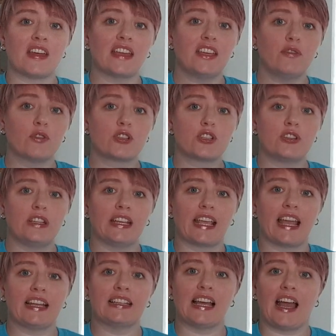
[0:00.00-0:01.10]
Thank you for
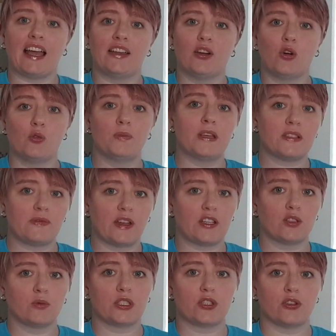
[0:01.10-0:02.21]
tuning in. I hope this
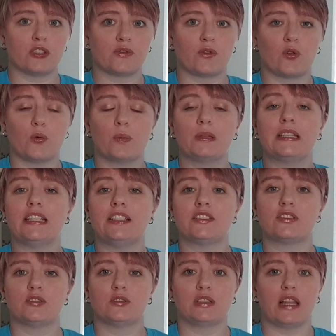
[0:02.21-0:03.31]
video was useful.
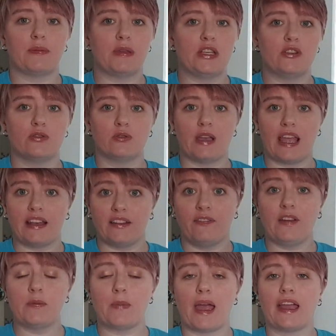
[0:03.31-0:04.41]
Please do let me know any
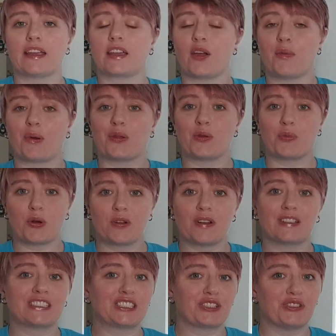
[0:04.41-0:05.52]
feedback about the
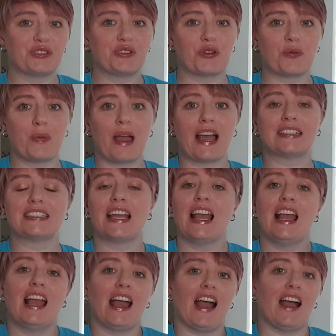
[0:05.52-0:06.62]
product, good or bad,
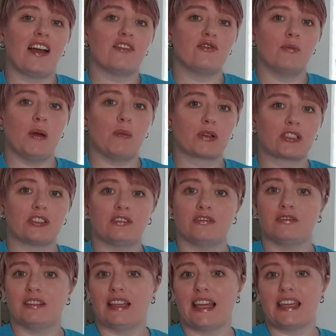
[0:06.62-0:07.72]
and remember
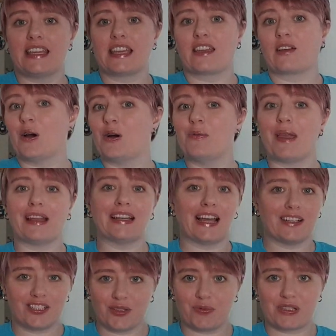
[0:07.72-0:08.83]
to like, comment
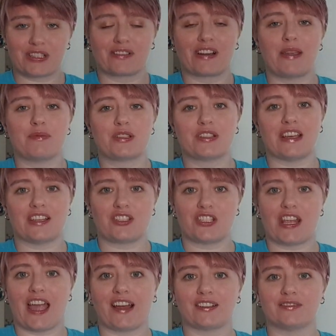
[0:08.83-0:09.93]
and subscribe to this
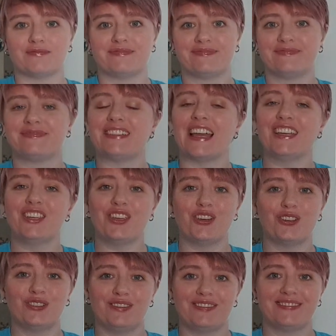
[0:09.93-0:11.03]
channel. Thank
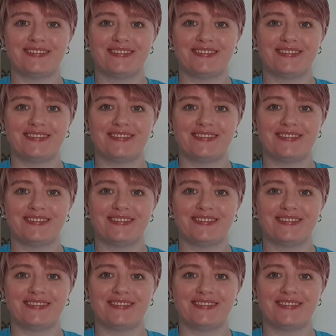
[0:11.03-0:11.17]
you.